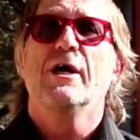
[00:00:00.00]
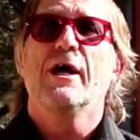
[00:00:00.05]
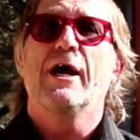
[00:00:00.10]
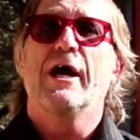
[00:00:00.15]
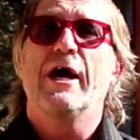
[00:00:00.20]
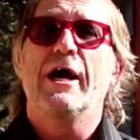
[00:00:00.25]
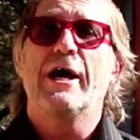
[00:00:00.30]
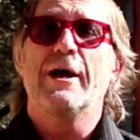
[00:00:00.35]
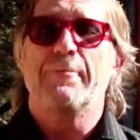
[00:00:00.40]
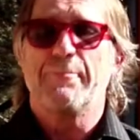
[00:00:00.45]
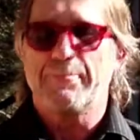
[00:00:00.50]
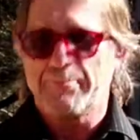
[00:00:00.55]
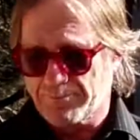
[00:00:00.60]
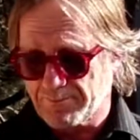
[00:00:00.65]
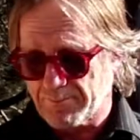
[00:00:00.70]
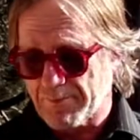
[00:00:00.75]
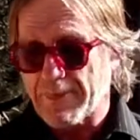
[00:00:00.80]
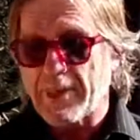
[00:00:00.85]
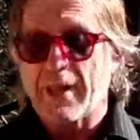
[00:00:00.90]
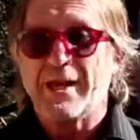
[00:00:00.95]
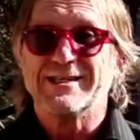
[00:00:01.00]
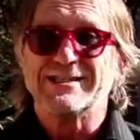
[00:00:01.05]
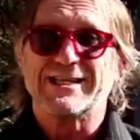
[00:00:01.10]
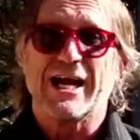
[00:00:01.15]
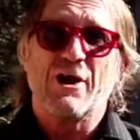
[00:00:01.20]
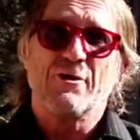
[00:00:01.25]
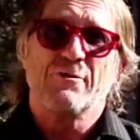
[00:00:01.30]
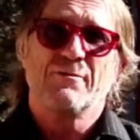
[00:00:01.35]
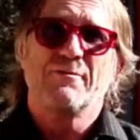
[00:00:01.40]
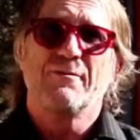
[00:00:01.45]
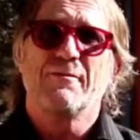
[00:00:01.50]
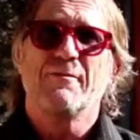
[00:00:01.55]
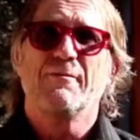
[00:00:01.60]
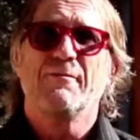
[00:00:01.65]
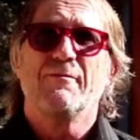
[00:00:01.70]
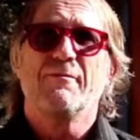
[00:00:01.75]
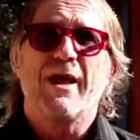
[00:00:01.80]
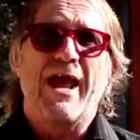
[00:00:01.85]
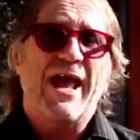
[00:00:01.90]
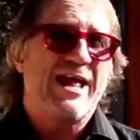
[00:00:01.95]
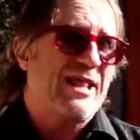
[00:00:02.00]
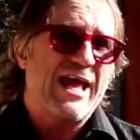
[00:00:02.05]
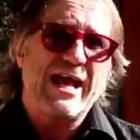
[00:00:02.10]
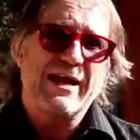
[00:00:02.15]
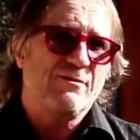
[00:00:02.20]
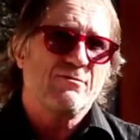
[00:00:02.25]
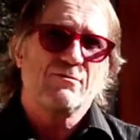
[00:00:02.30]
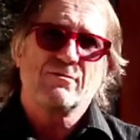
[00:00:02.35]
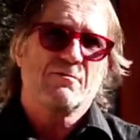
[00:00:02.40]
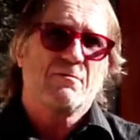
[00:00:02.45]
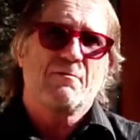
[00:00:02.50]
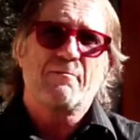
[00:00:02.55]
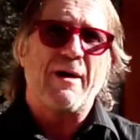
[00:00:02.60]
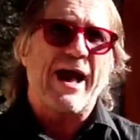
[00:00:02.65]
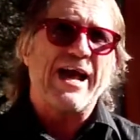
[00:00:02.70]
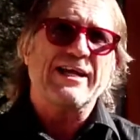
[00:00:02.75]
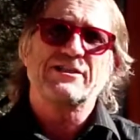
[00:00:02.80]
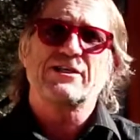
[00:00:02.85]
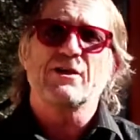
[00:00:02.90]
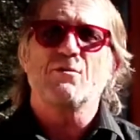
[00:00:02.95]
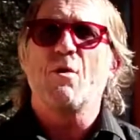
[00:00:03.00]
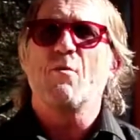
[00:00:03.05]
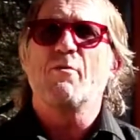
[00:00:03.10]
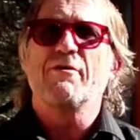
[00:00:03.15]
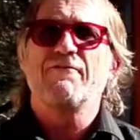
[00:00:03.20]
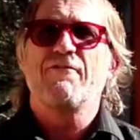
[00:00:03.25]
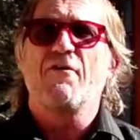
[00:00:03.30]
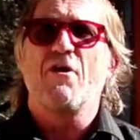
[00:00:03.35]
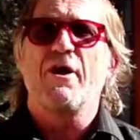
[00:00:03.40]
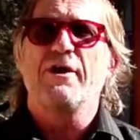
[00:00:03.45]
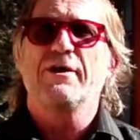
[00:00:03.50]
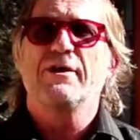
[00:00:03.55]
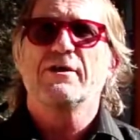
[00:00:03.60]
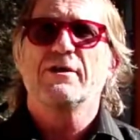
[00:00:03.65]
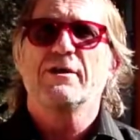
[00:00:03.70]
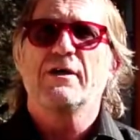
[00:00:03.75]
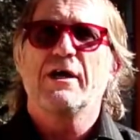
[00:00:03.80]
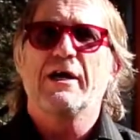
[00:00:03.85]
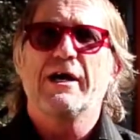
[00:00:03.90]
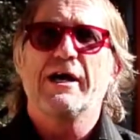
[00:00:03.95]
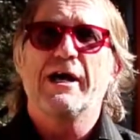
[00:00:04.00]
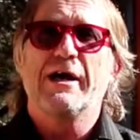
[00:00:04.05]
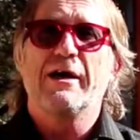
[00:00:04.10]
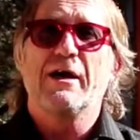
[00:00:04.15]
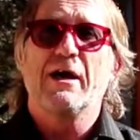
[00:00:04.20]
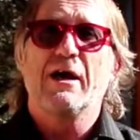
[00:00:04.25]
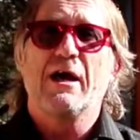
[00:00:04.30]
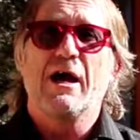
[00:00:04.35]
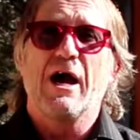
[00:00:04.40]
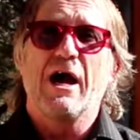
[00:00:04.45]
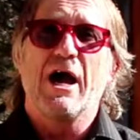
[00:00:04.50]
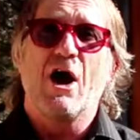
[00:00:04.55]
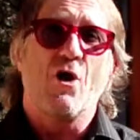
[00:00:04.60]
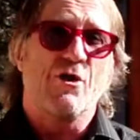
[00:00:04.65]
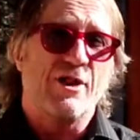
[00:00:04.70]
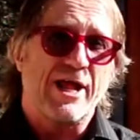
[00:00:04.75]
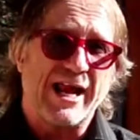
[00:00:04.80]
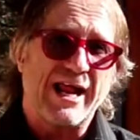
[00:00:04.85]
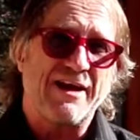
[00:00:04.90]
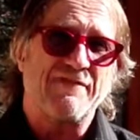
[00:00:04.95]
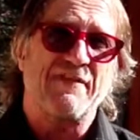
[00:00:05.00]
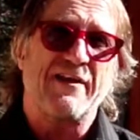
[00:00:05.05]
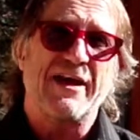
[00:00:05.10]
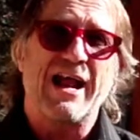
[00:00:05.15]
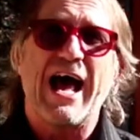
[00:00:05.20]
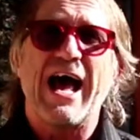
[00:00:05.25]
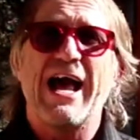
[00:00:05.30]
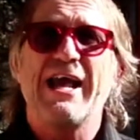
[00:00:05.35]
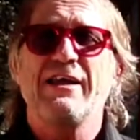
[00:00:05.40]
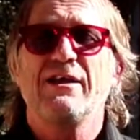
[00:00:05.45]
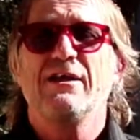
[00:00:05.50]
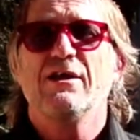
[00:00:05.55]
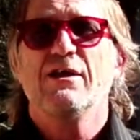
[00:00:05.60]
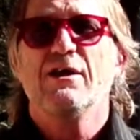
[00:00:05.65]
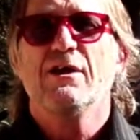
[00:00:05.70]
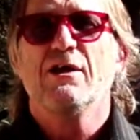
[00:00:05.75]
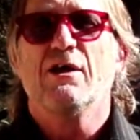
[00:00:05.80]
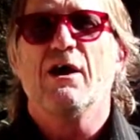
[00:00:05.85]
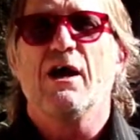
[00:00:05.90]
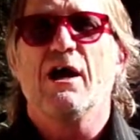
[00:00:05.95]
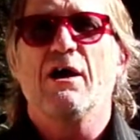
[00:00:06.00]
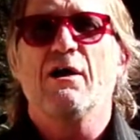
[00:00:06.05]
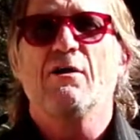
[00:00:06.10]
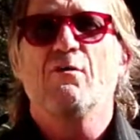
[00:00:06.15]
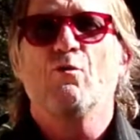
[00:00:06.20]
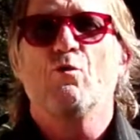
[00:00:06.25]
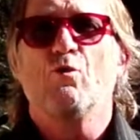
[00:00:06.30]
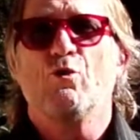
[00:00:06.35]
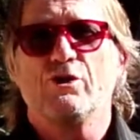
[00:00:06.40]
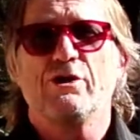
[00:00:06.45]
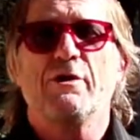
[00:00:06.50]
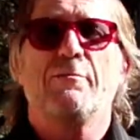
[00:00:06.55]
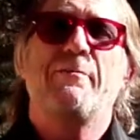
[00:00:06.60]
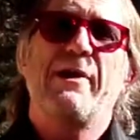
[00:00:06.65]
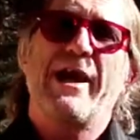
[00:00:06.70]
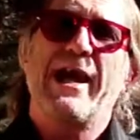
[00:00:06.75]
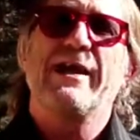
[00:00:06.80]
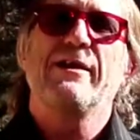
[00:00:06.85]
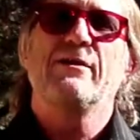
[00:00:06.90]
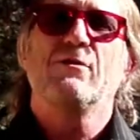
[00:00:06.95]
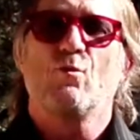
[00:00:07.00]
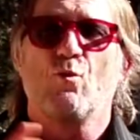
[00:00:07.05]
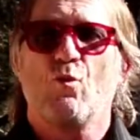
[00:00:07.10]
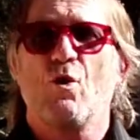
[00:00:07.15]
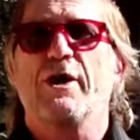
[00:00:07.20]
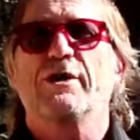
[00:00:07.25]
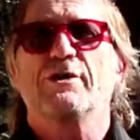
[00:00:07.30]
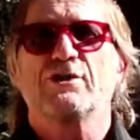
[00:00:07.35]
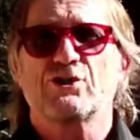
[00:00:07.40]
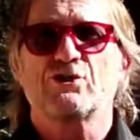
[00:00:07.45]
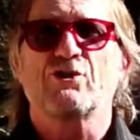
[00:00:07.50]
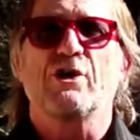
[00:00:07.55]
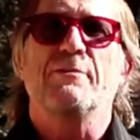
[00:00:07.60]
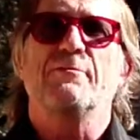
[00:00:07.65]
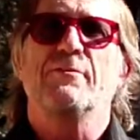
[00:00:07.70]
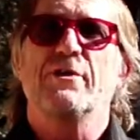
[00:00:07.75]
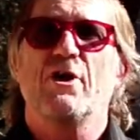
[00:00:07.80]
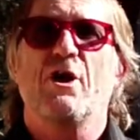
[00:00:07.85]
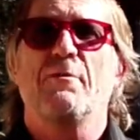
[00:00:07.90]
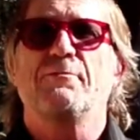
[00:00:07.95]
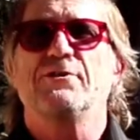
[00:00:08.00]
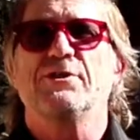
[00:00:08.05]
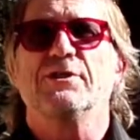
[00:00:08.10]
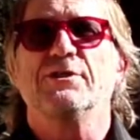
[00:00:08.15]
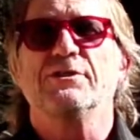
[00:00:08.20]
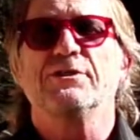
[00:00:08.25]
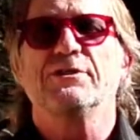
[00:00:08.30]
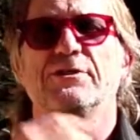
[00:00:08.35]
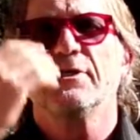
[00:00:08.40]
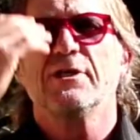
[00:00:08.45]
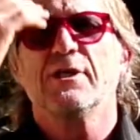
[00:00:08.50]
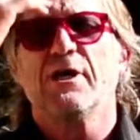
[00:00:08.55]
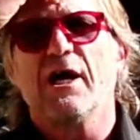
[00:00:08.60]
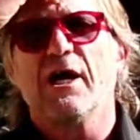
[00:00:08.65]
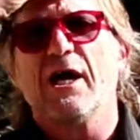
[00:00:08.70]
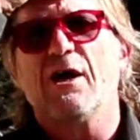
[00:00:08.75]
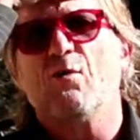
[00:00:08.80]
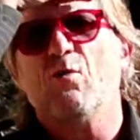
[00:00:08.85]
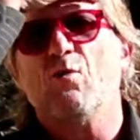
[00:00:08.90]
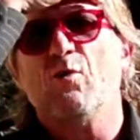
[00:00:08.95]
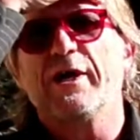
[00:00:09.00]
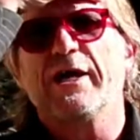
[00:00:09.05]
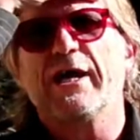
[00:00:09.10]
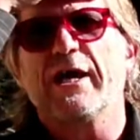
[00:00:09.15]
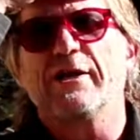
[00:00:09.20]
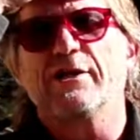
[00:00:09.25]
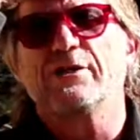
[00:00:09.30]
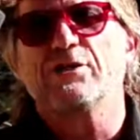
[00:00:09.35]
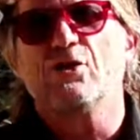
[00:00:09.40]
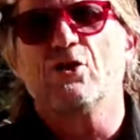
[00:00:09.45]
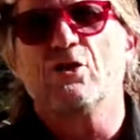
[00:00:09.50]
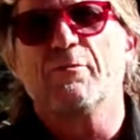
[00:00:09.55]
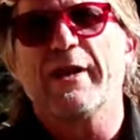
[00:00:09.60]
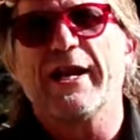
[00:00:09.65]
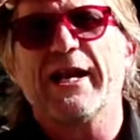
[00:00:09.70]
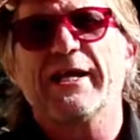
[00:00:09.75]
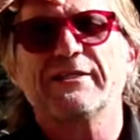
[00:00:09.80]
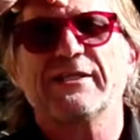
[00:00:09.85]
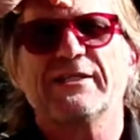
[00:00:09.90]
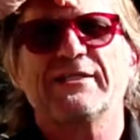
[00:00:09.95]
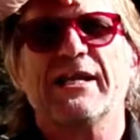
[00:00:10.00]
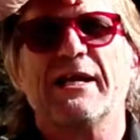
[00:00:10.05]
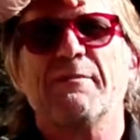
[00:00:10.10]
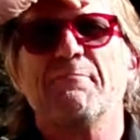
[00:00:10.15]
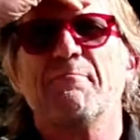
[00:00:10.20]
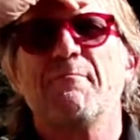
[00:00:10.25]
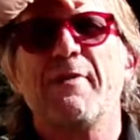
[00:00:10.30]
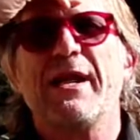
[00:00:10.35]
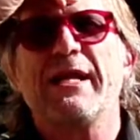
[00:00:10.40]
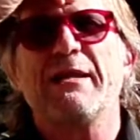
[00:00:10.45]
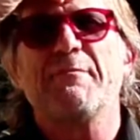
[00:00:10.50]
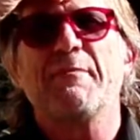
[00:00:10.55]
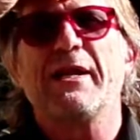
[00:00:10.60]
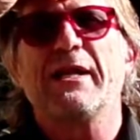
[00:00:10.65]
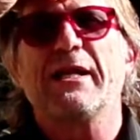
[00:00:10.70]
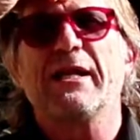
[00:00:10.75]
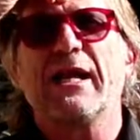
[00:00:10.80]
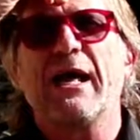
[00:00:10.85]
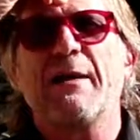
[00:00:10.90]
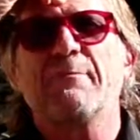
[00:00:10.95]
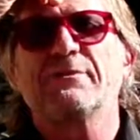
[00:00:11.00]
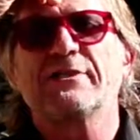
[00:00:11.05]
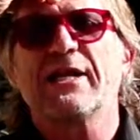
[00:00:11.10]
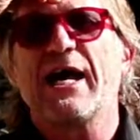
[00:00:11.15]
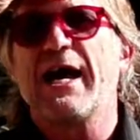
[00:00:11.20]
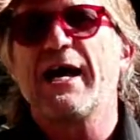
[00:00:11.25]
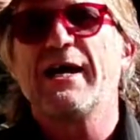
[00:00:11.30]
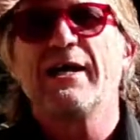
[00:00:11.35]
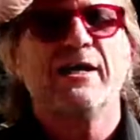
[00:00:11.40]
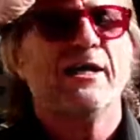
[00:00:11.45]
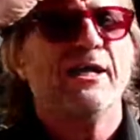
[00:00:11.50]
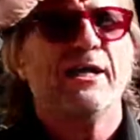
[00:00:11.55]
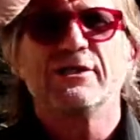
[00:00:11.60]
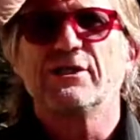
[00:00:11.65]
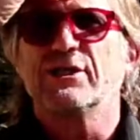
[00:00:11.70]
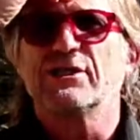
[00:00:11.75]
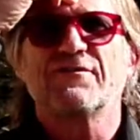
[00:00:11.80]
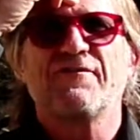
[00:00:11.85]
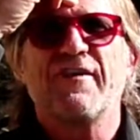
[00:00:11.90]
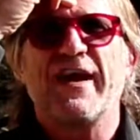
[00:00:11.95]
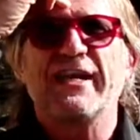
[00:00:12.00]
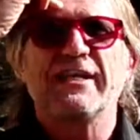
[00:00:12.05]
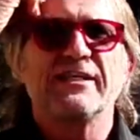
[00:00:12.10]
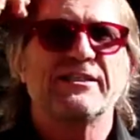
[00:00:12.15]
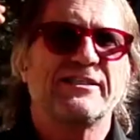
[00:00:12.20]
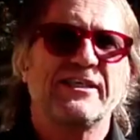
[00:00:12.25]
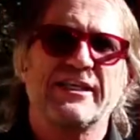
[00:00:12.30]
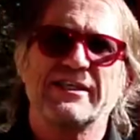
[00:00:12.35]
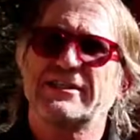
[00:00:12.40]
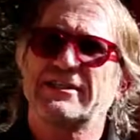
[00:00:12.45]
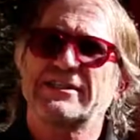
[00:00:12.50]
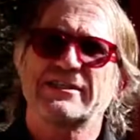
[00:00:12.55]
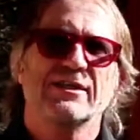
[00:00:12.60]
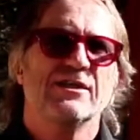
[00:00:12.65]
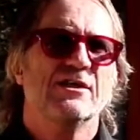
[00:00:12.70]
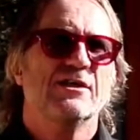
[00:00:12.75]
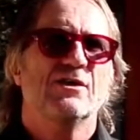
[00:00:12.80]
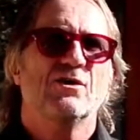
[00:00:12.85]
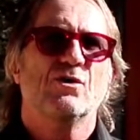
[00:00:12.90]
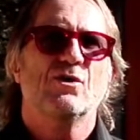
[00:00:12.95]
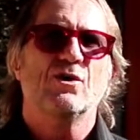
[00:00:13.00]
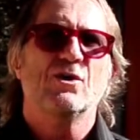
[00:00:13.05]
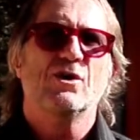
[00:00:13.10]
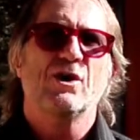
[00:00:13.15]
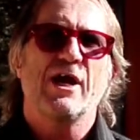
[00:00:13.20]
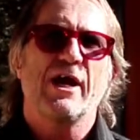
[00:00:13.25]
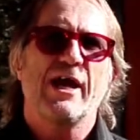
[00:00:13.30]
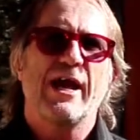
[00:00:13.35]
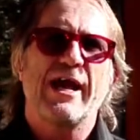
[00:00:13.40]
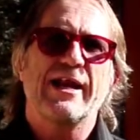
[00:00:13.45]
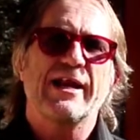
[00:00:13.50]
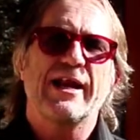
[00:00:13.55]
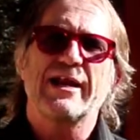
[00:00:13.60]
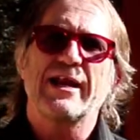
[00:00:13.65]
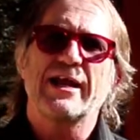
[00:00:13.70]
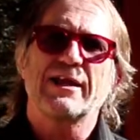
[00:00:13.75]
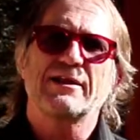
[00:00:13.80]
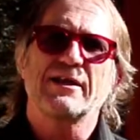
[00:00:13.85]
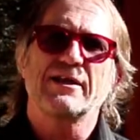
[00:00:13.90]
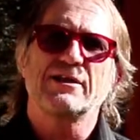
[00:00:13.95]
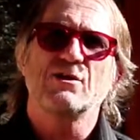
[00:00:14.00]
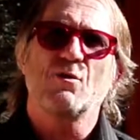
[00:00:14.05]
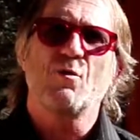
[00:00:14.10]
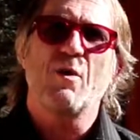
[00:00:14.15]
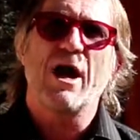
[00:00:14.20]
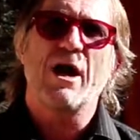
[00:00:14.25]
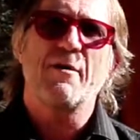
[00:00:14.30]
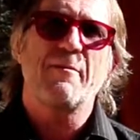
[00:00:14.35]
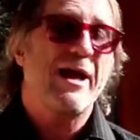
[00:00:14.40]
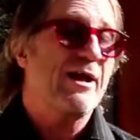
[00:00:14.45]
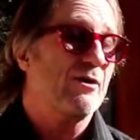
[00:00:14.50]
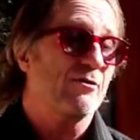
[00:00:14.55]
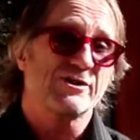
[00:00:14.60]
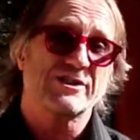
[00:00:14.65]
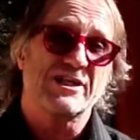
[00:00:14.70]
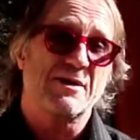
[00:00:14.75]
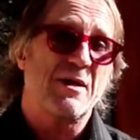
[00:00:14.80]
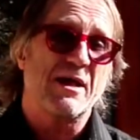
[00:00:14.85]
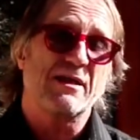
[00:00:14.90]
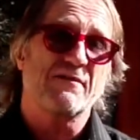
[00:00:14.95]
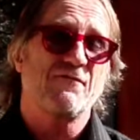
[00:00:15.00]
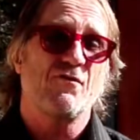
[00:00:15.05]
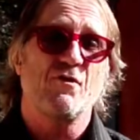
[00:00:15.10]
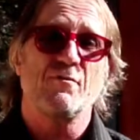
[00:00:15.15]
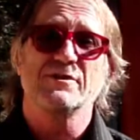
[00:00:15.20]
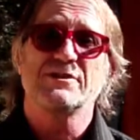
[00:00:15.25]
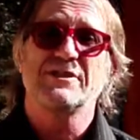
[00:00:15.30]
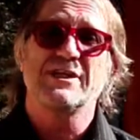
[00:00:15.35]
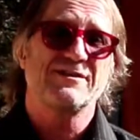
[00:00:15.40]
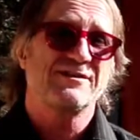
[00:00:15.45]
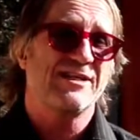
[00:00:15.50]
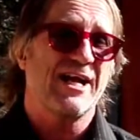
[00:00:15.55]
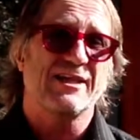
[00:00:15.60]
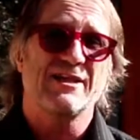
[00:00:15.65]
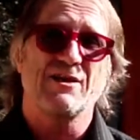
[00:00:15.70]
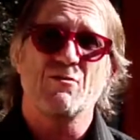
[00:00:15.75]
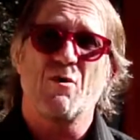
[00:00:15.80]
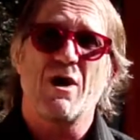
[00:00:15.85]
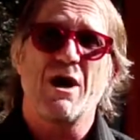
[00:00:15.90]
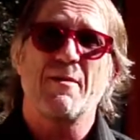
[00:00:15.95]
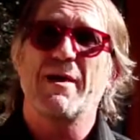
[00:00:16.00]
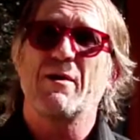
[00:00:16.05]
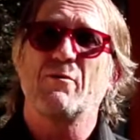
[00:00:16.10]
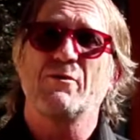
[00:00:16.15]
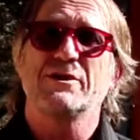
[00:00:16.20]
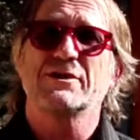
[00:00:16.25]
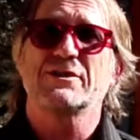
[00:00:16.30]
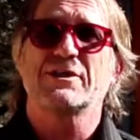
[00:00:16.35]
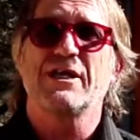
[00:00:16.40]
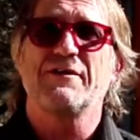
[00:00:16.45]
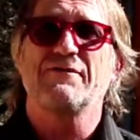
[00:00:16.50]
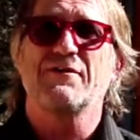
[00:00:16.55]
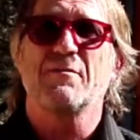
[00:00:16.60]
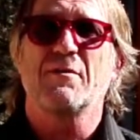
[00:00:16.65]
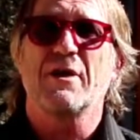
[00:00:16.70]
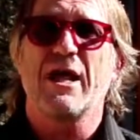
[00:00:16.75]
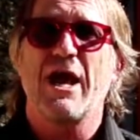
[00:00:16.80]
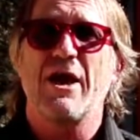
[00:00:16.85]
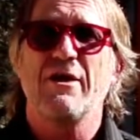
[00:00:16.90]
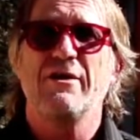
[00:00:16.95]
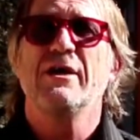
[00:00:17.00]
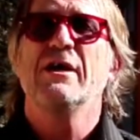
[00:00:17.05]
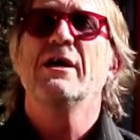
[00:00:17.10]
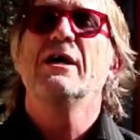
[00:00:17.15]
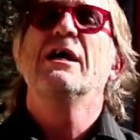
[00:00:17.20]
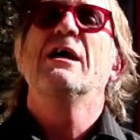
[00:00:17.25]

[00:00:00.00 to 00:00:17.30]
And then based on what we find on that FNA would depend what treatment options we're going to talk about. As I said, many lumps are just fatty cysts and are nothing to worry about, or some other form of cyst, nothing to worry about, we just leave them alone.